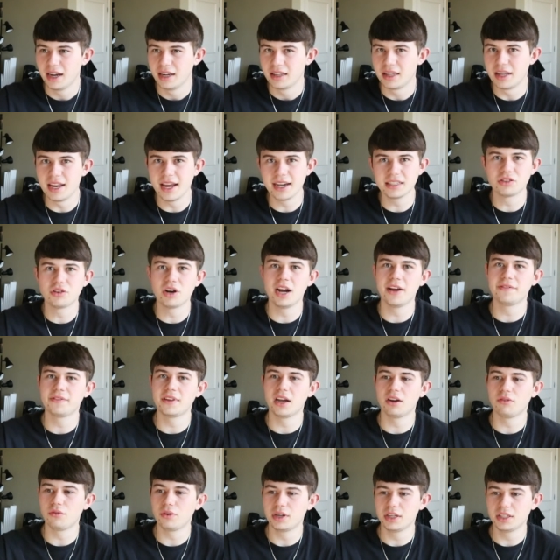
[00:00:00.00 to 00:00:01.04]
The next graph
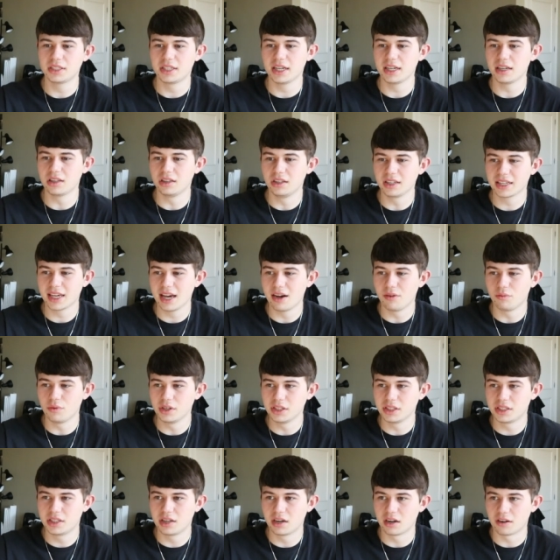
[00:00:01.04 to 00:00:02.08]
that I wanted to take a look at
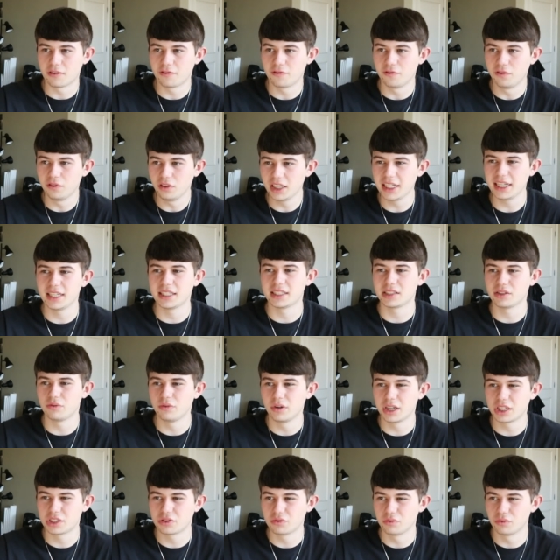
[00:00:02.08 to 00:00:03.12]
was their fleet,
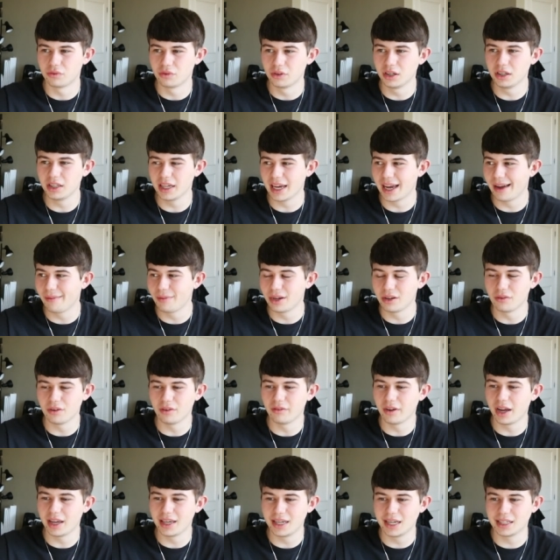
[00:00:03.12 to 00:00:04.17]
which really, I mean,
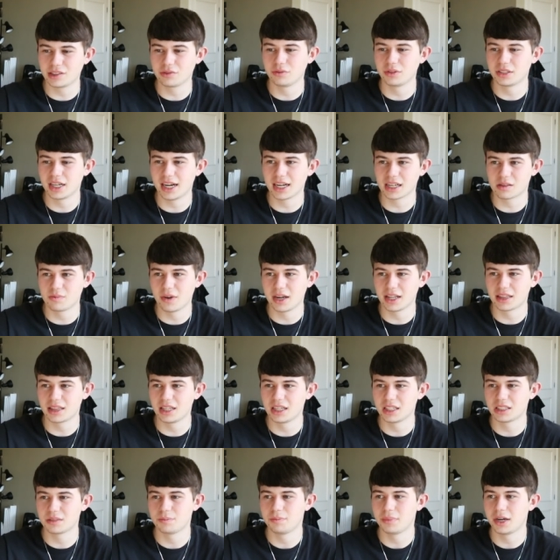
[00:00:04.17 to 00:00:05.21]
yes, we talked about
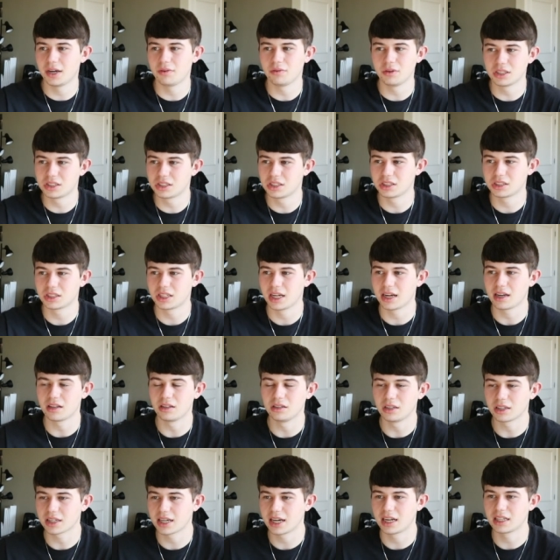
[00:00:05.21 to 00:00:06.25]
this, but let's just take a
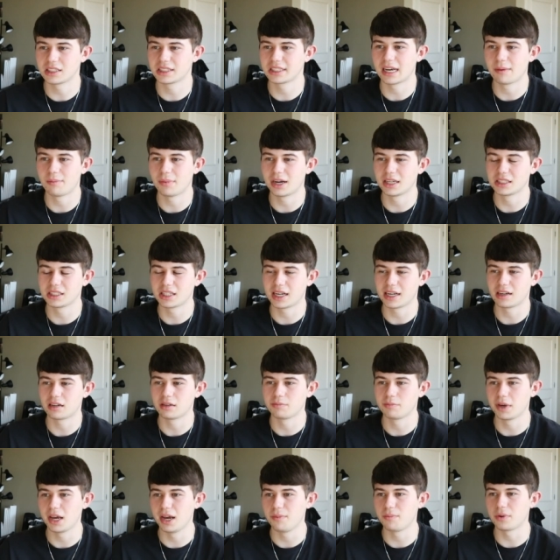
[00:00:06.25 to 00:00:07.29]
look at it side by side on
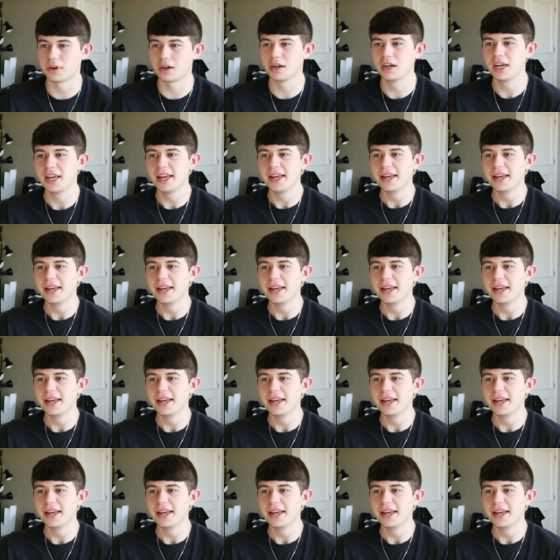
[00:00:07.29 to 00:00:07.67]
paper.